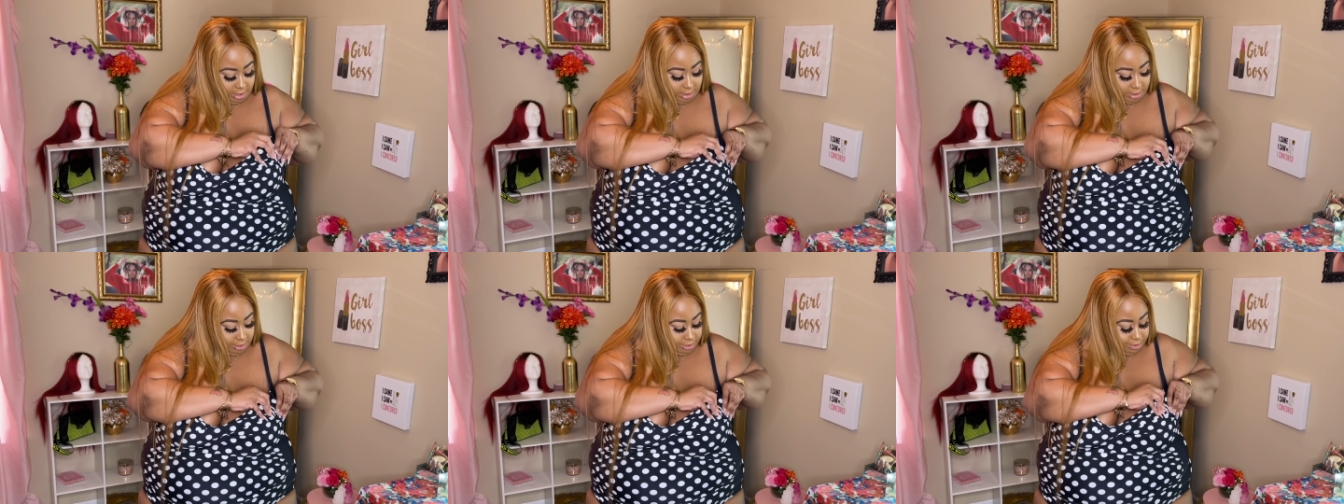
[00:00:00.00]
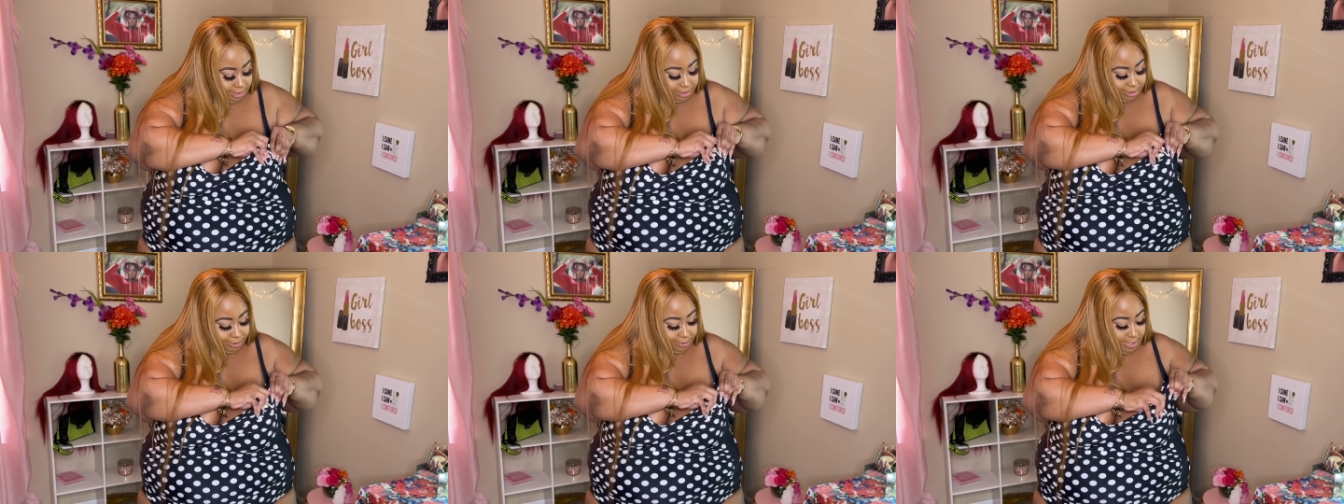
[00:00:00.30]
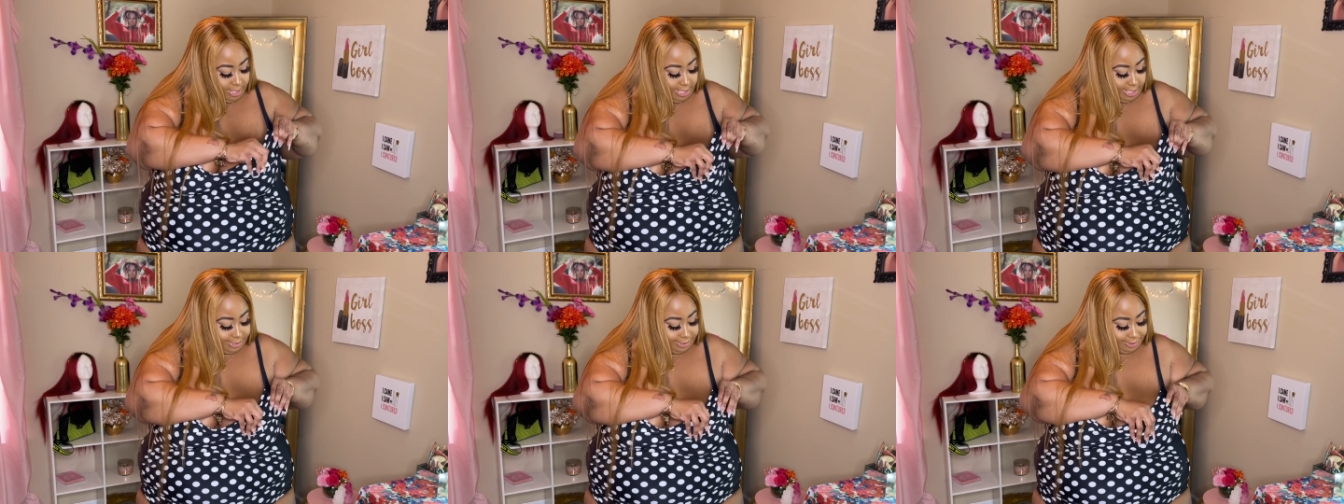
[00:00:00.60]
This
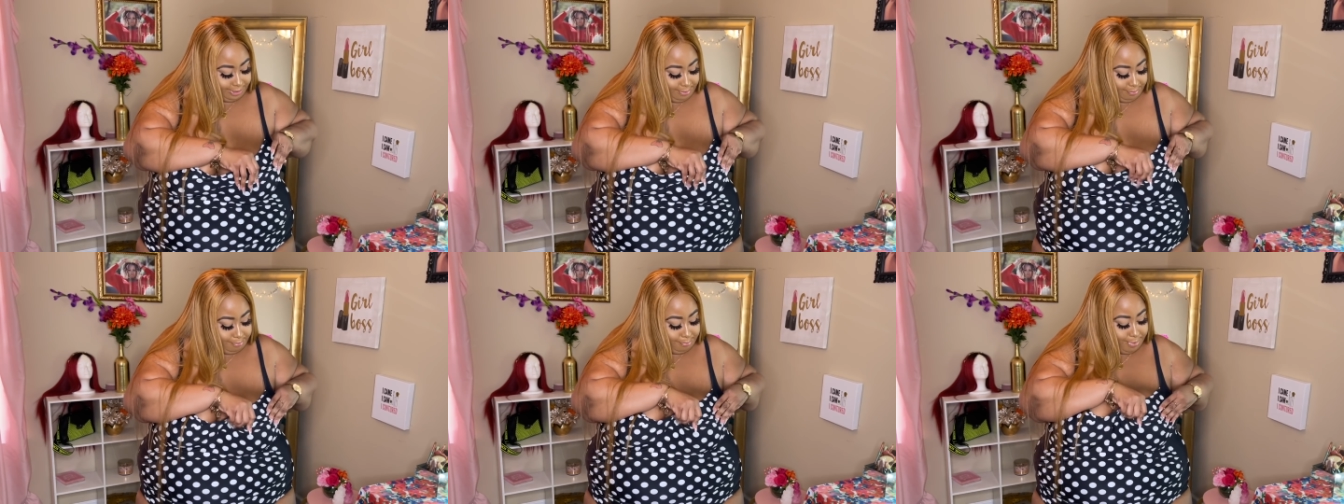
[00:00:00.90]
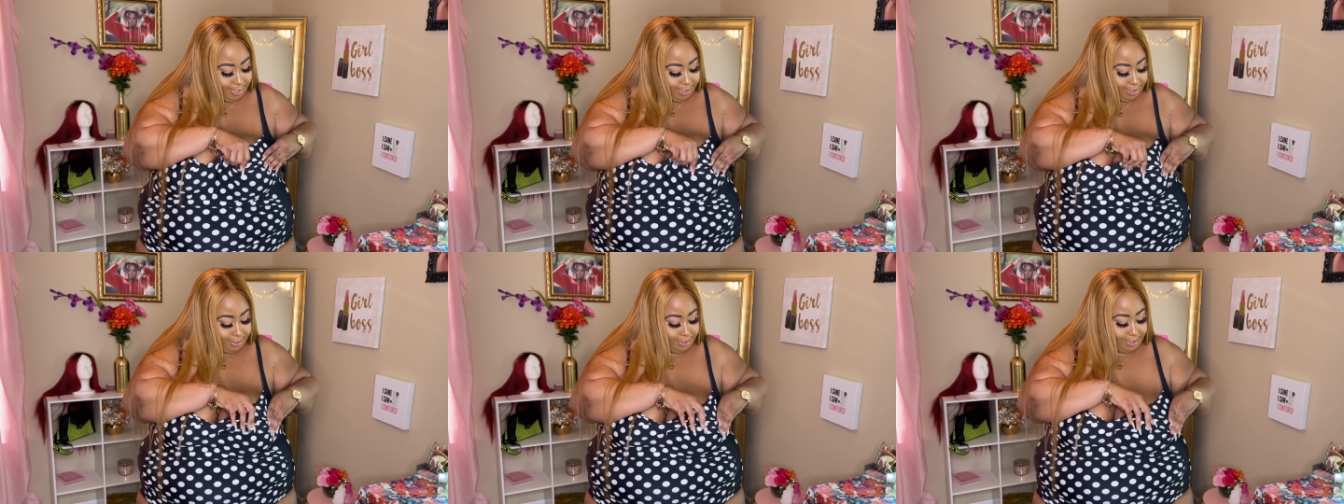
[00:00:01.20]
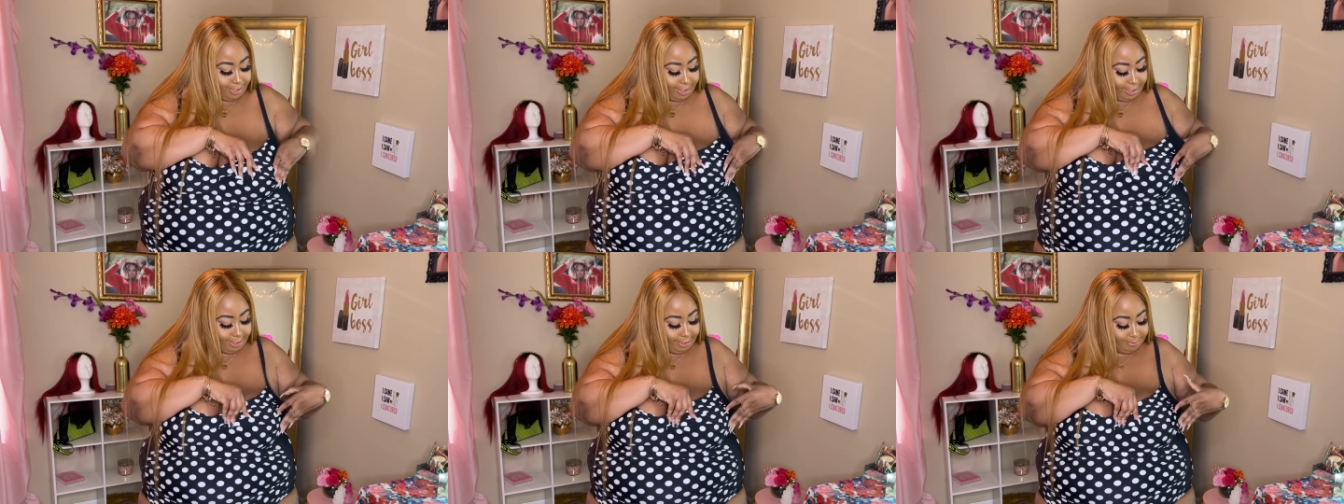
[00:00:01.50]
one has some bigger
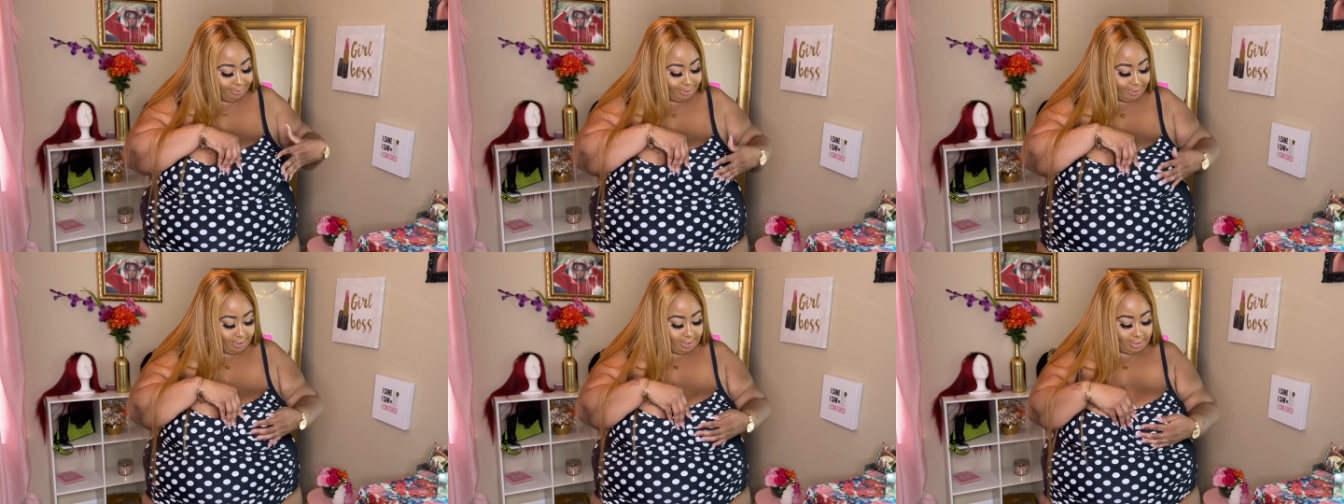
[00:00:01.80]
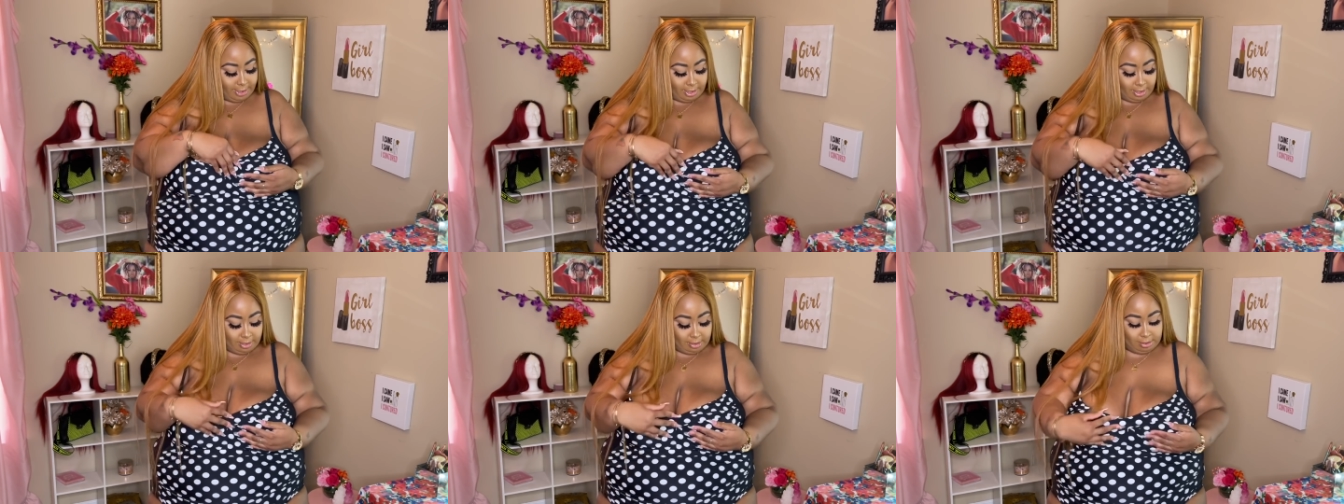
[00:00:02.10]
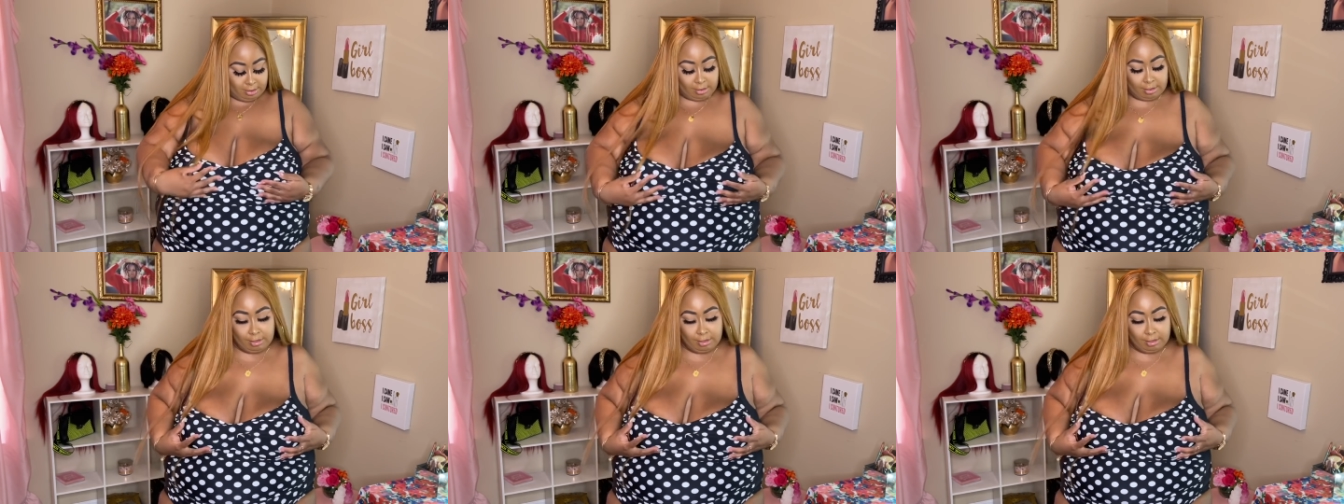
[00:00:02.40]
cups in it.